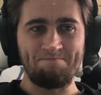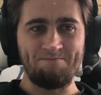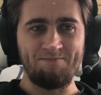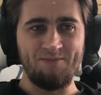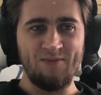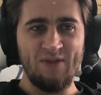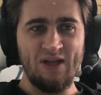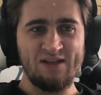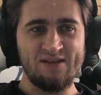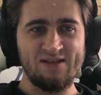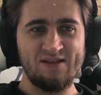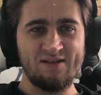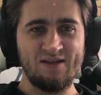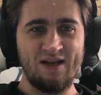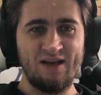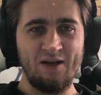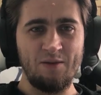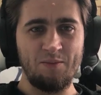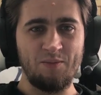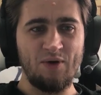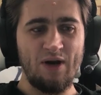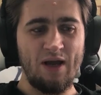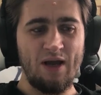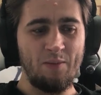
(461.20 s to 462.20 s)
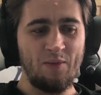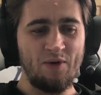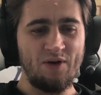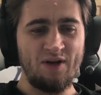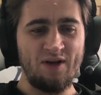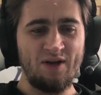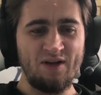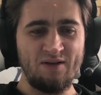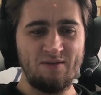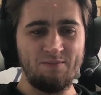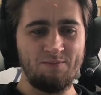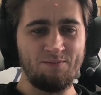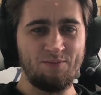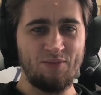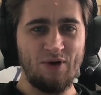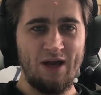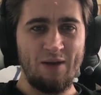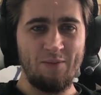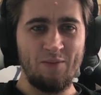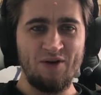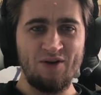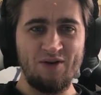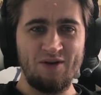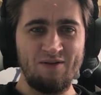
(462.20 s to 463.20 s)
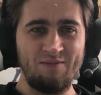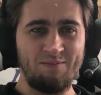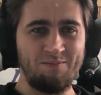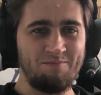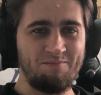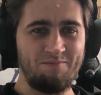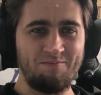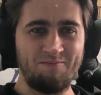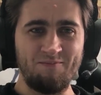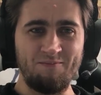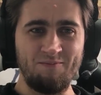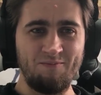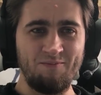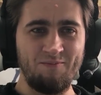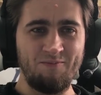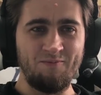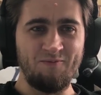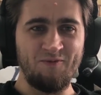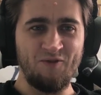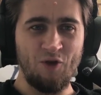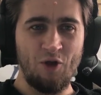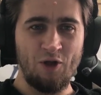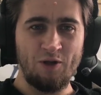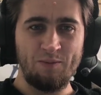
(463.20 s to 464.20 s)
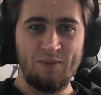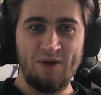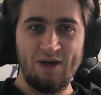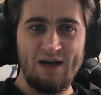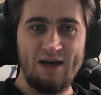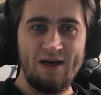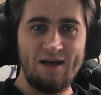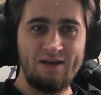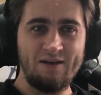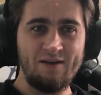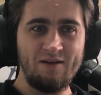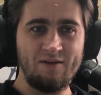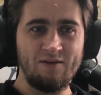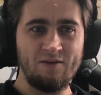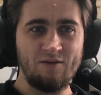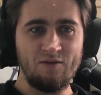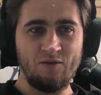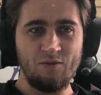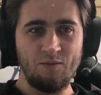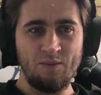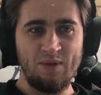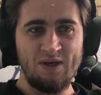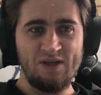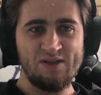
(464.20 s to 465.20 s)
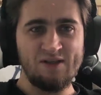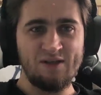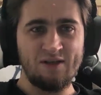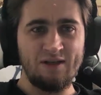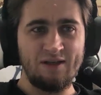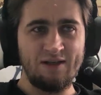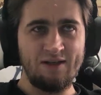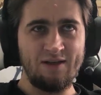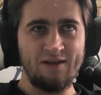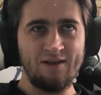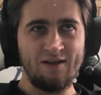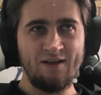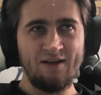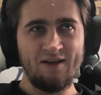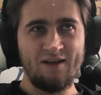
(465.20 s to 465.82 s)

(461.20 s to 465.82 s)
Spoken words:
That's kind of primary thought behind it, to basically